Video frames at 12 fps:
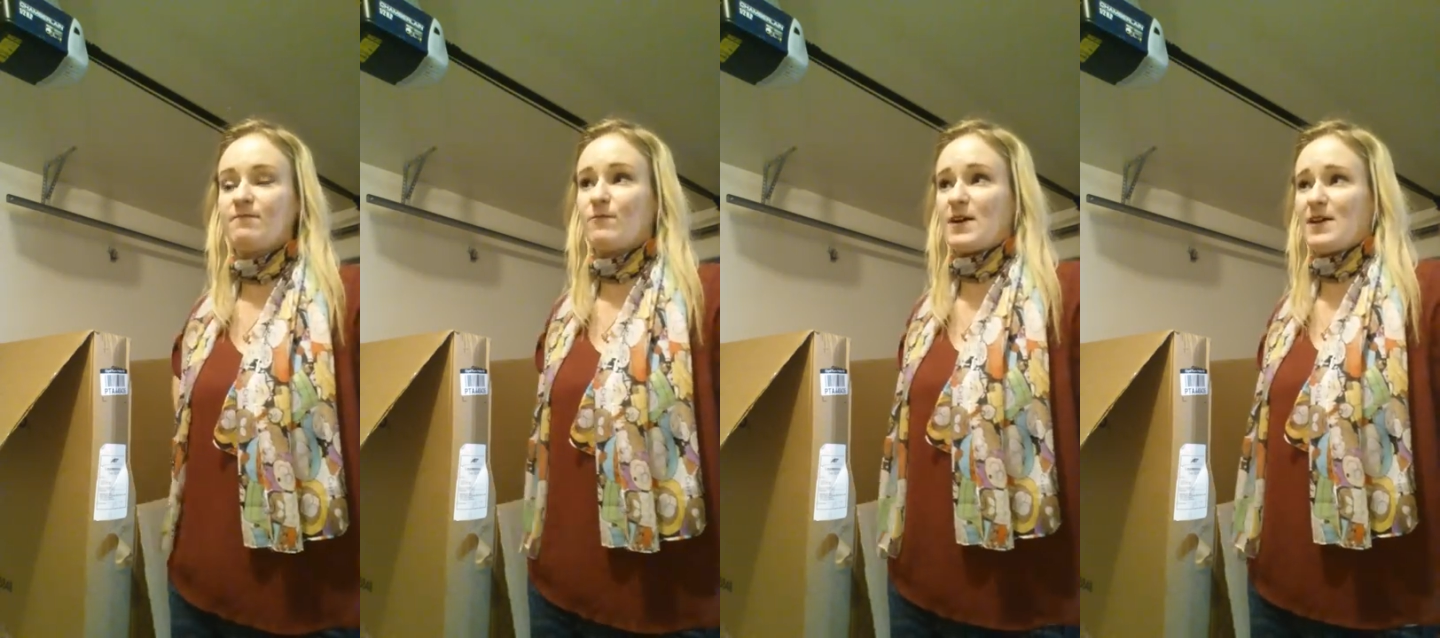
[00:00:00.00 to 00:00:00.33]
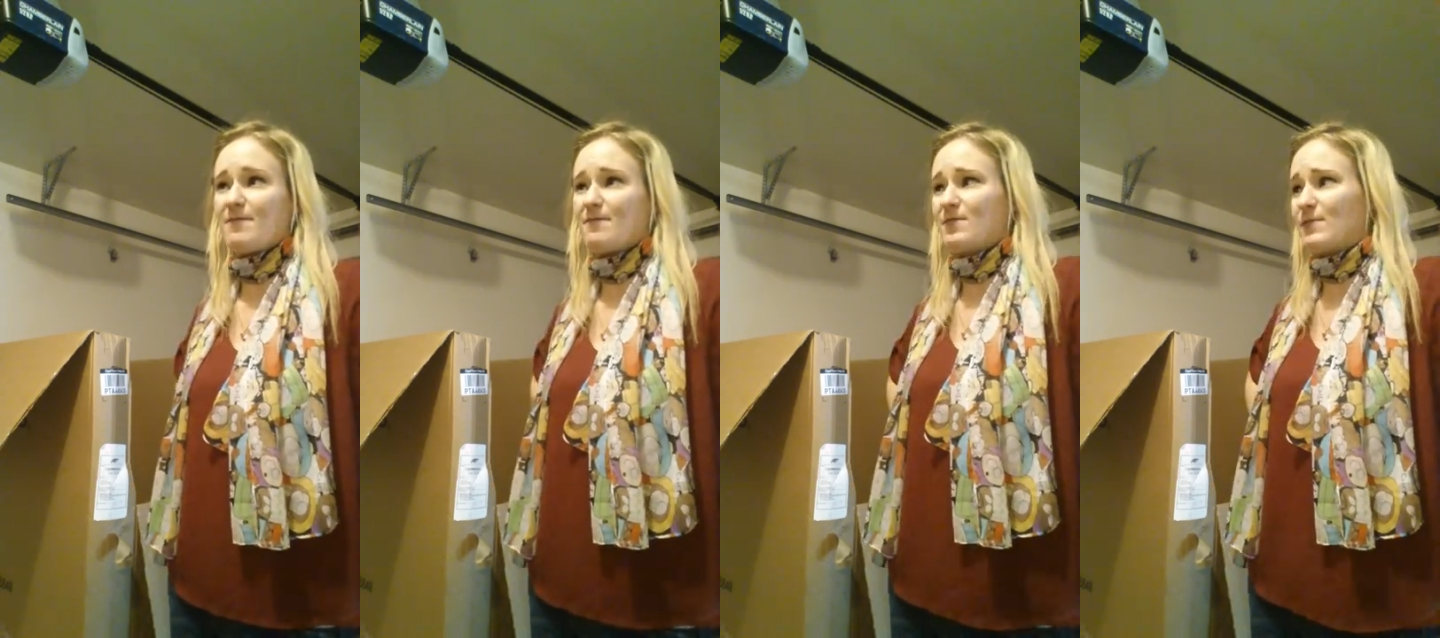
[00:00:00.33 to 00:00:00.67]

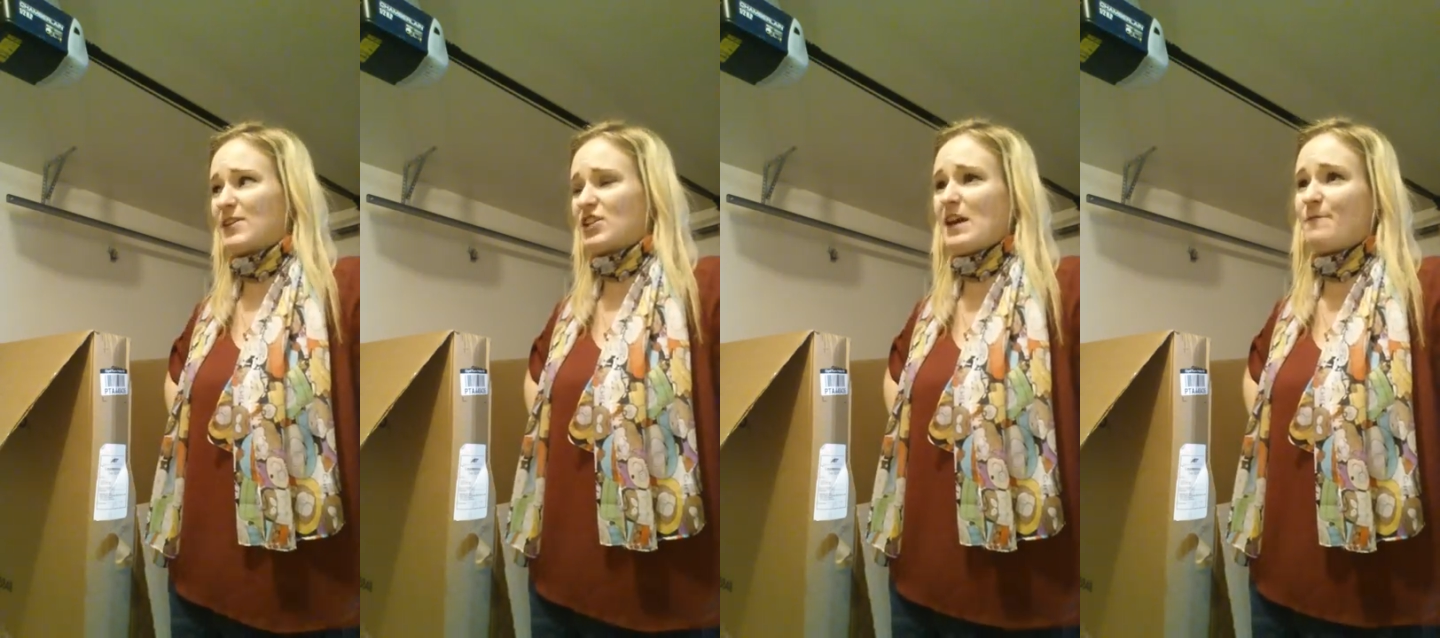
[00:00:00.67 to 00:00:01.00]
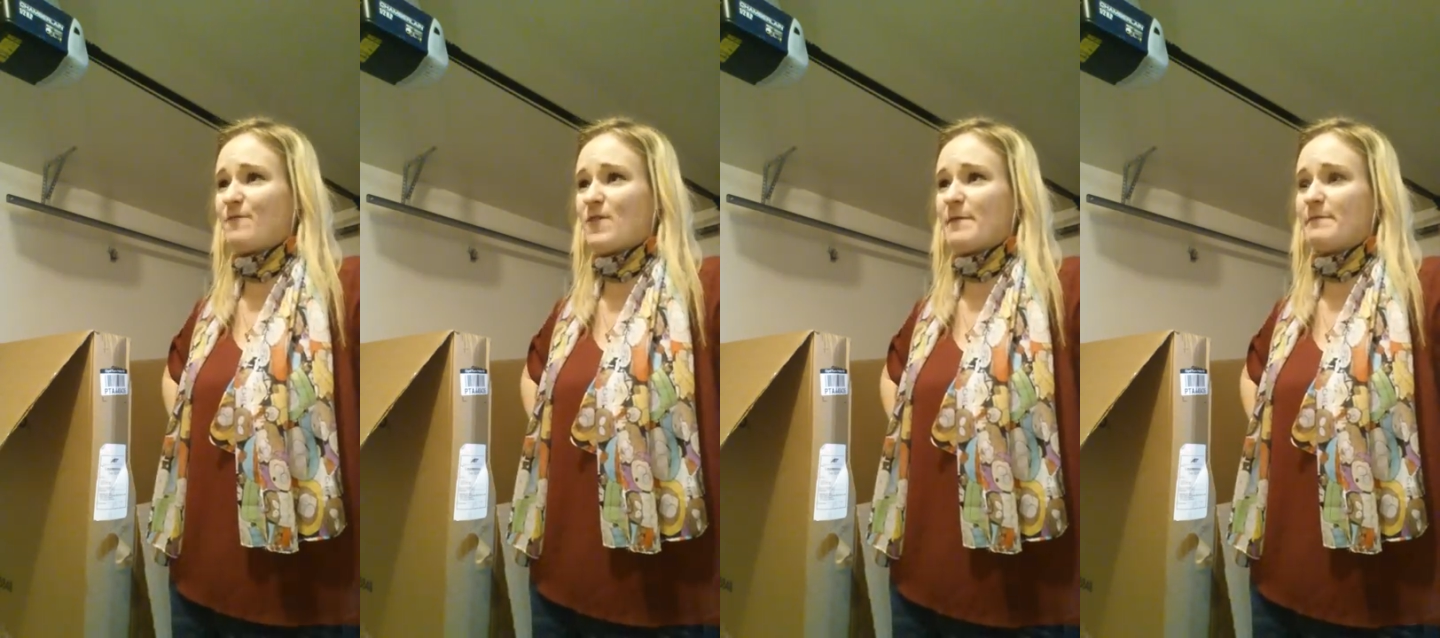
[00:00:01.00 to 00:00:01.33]
which
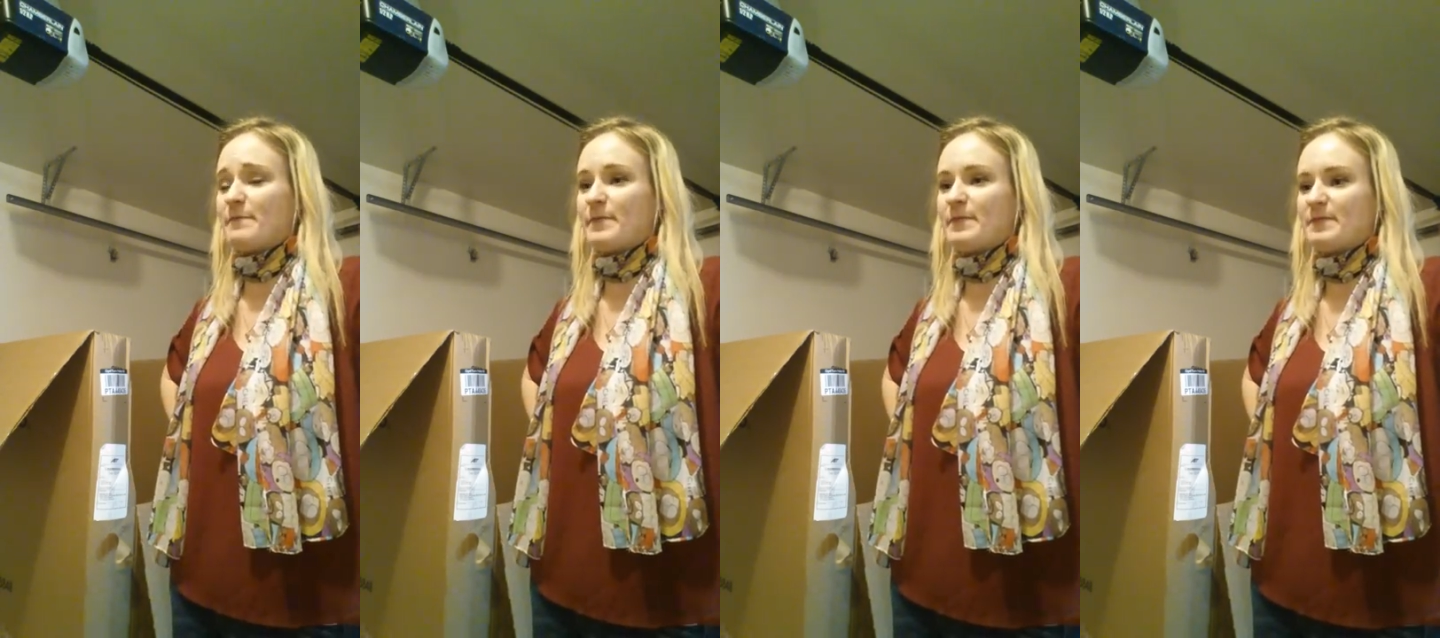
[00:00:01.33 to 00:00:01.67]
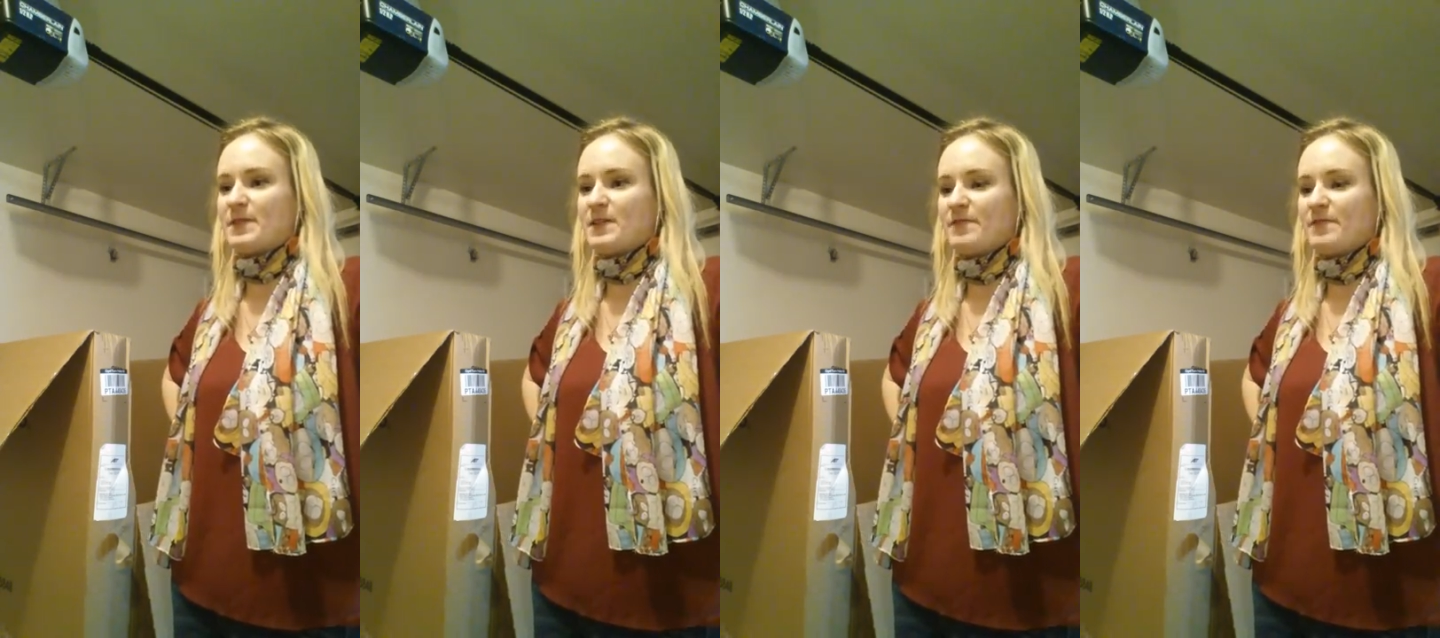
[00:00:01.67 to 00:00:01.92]
came from,